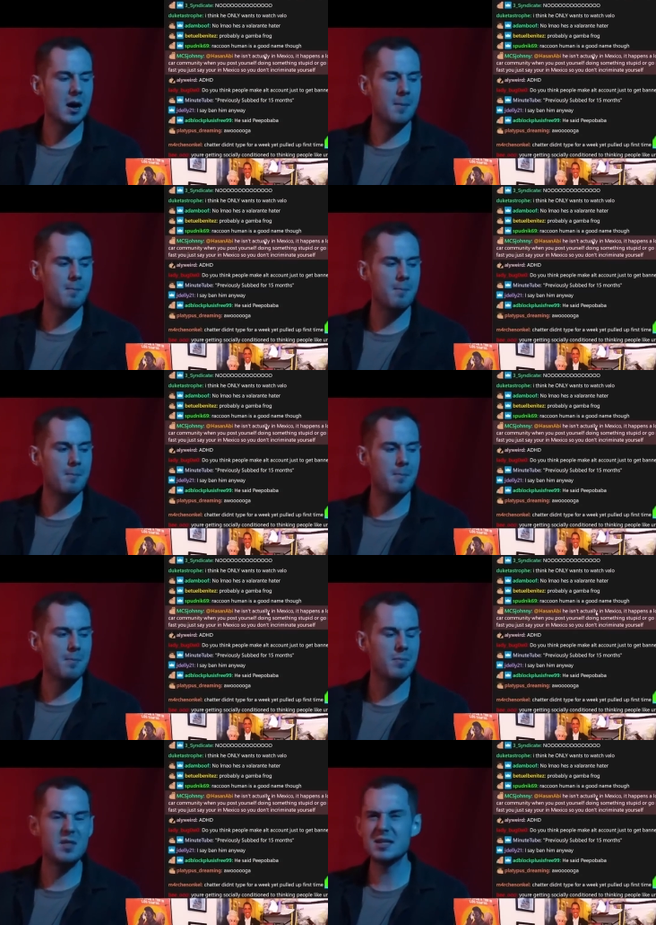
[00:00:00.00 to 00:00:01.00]
um,
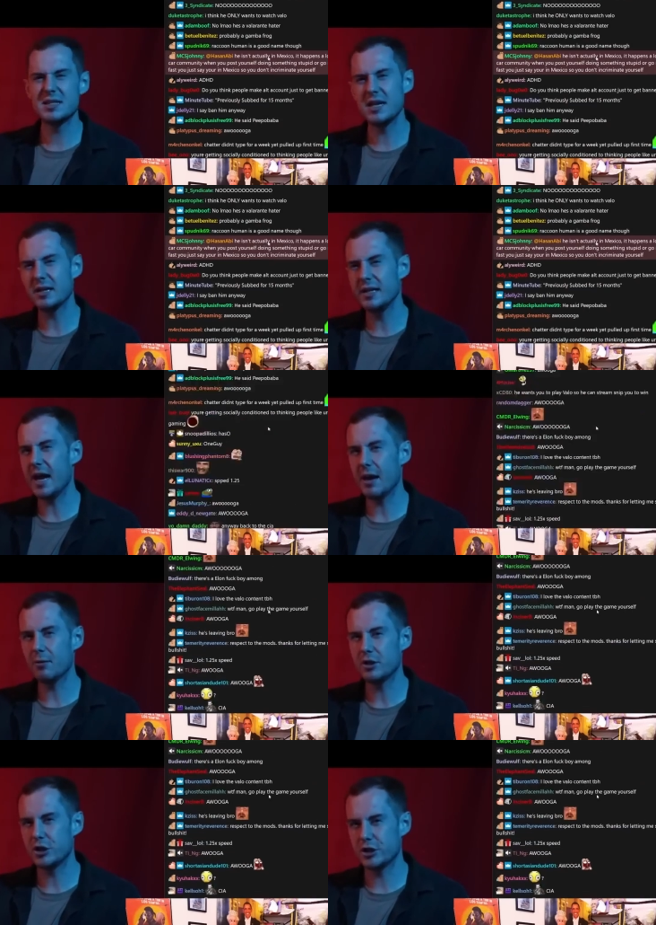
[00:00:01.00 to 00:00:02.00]
the sickly
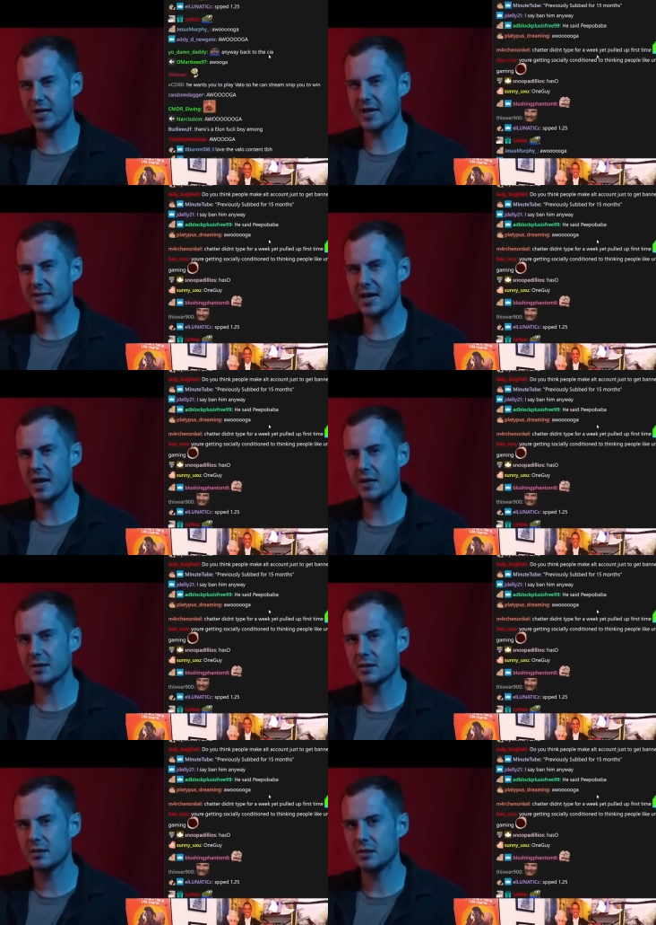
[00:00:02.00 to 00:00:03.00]
Irish sex
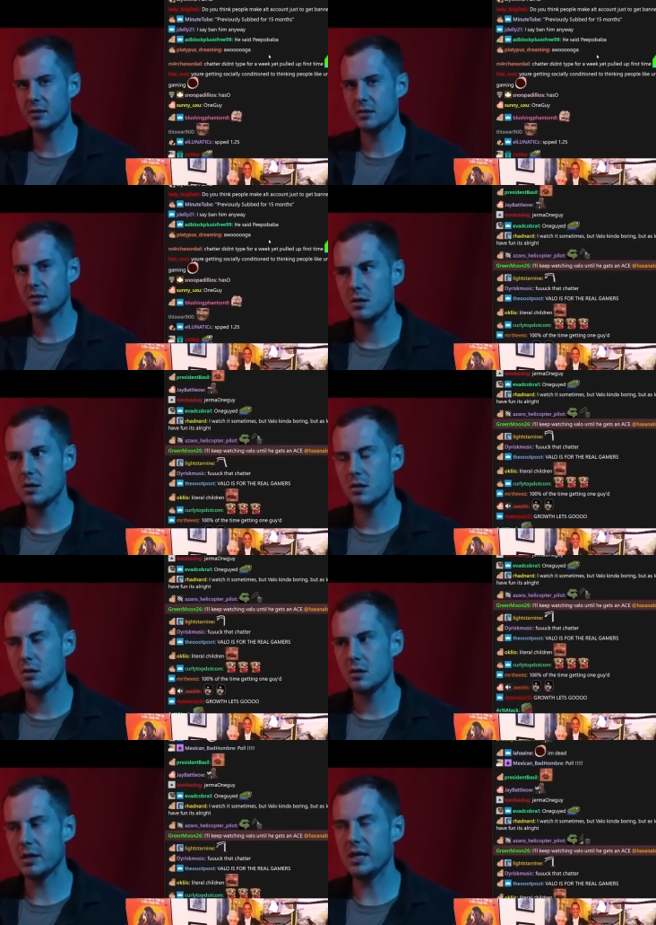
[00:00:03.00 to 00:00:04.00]
addict.
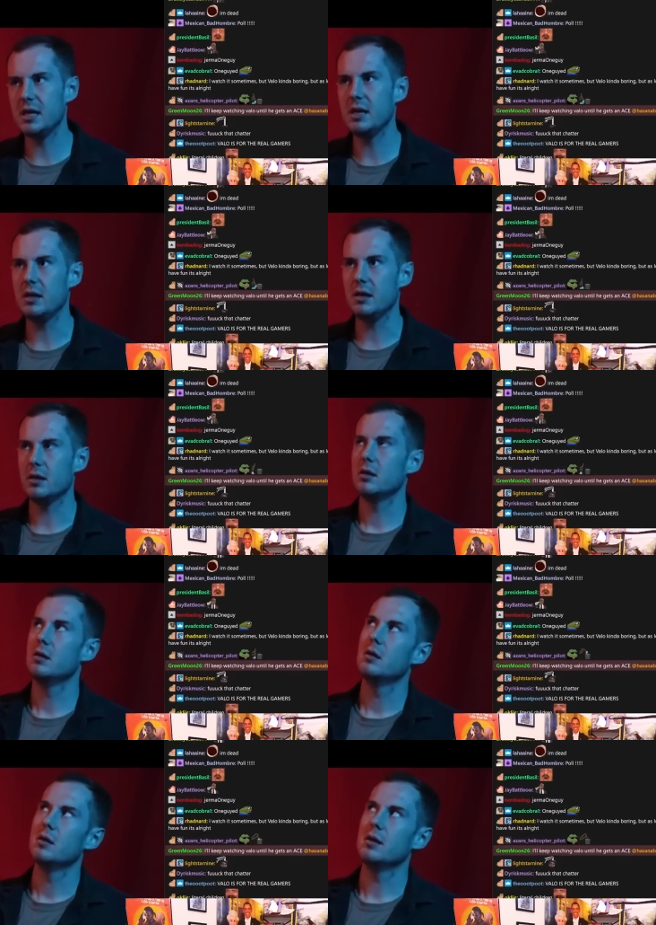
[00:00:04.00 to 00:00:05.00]
He
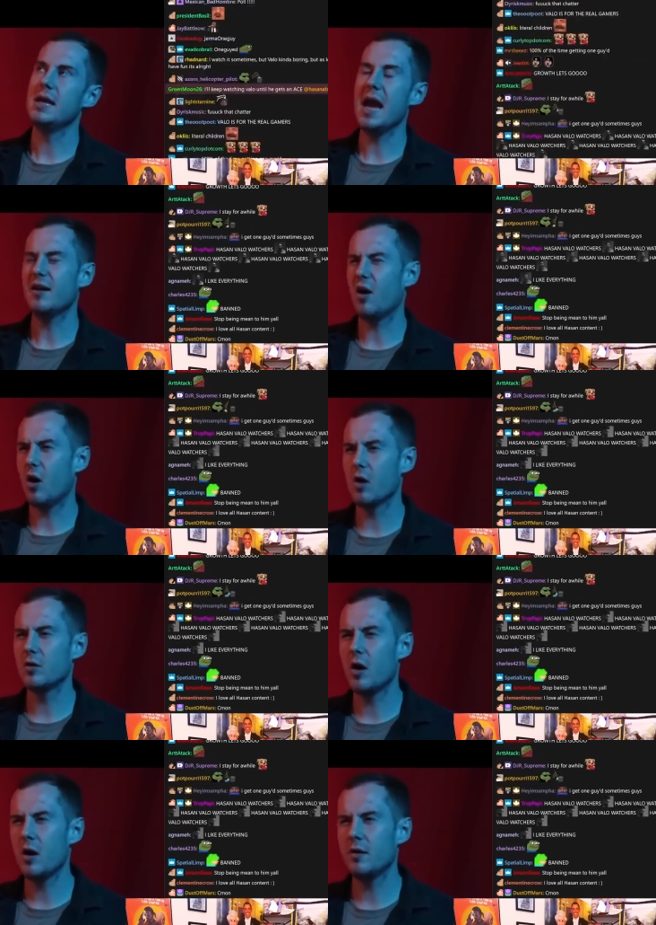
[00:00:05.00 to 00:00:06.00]
go ahead. He had a
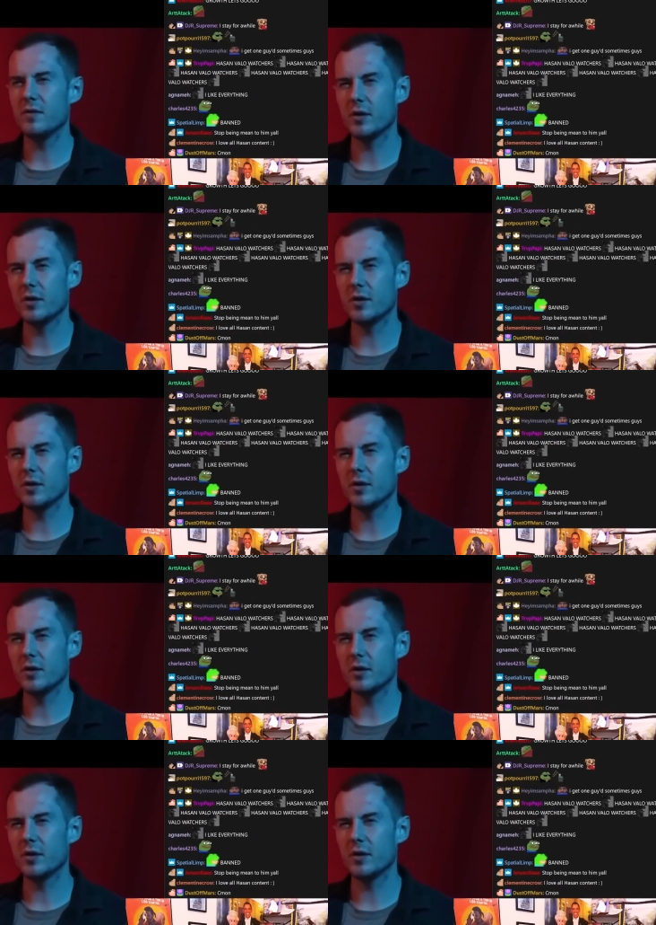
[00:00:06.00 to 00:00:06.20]
hard on